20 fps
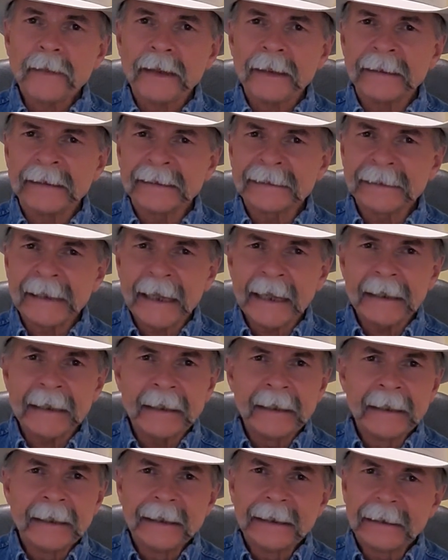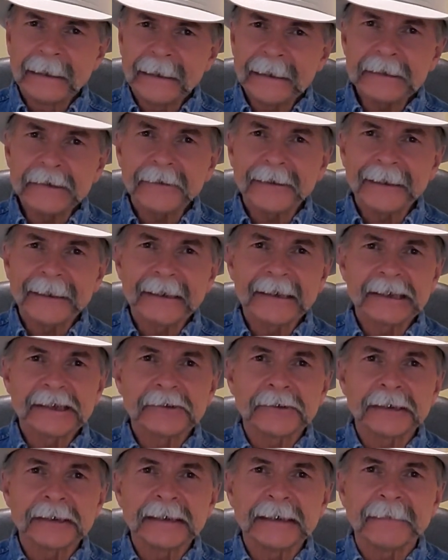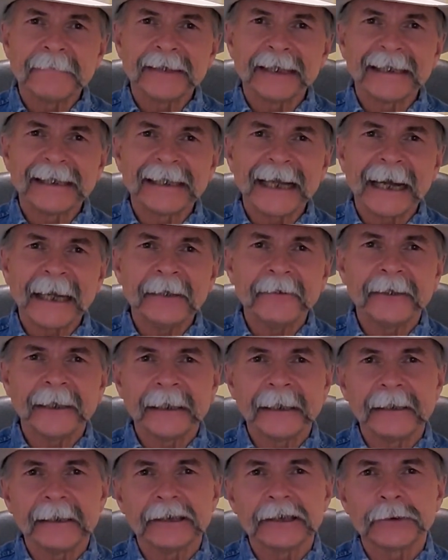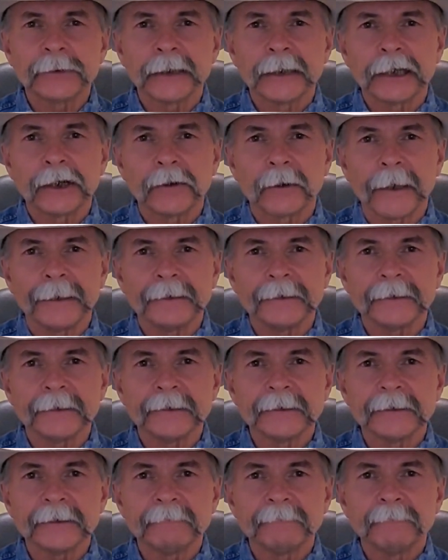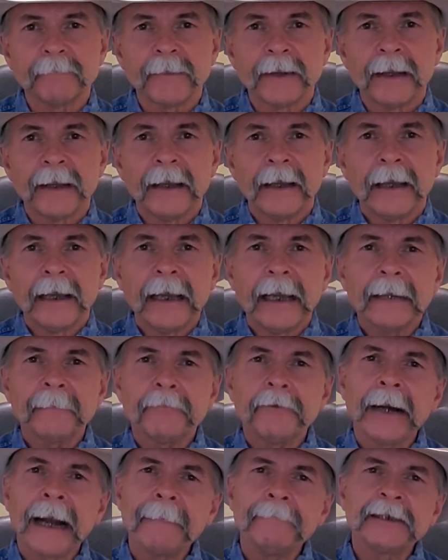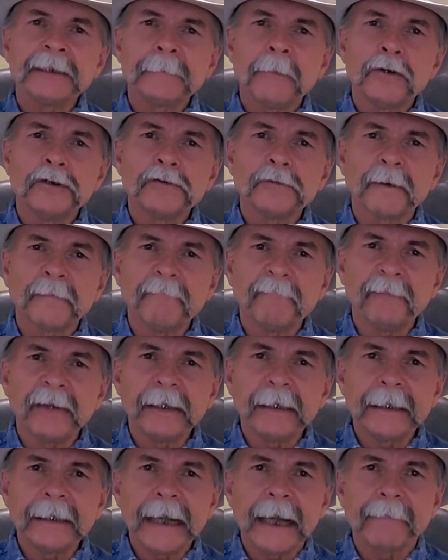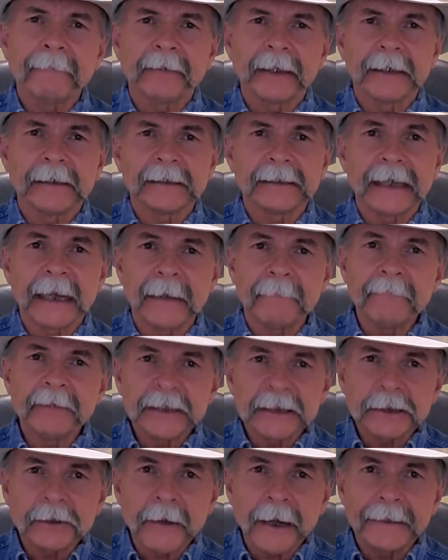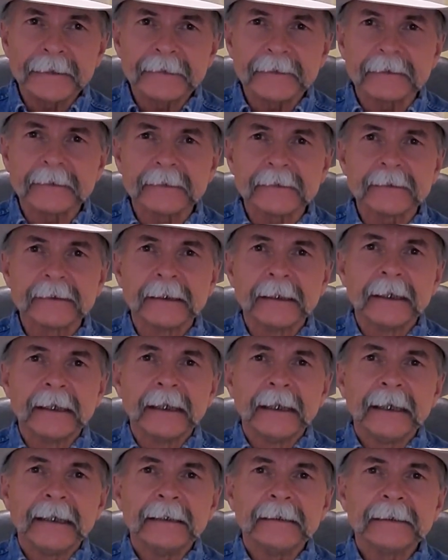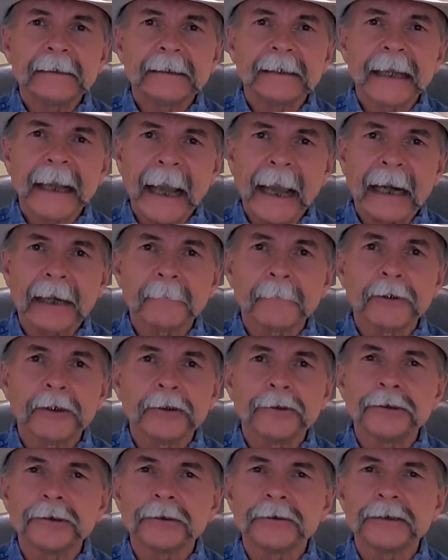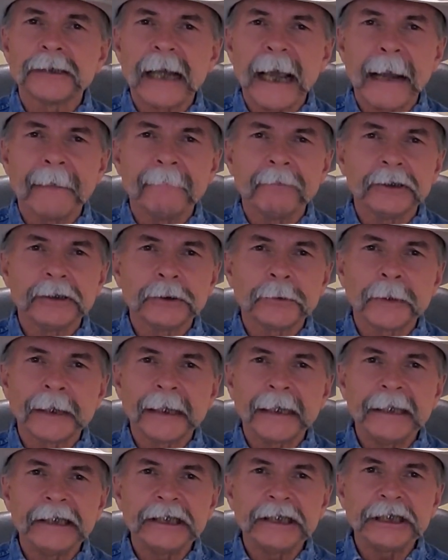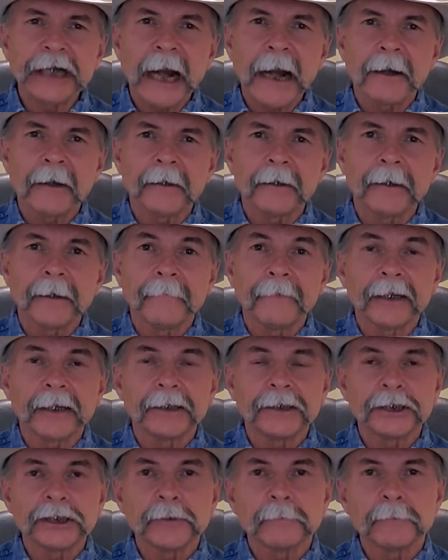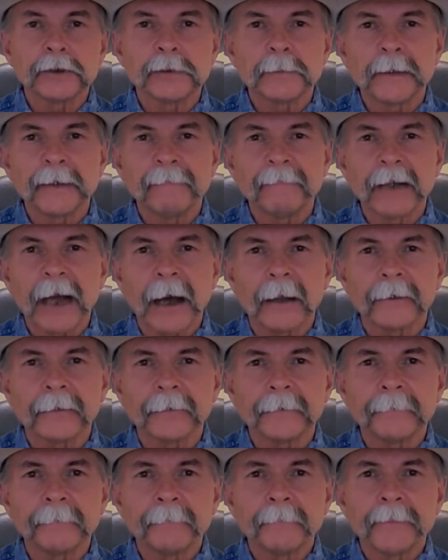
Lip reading: Instead, these are industries of an entire industry in crisis. And perhaps the most revealing evidence of this crisis is the cattle producers' ever-shrinking share of the consumer's beef dollar.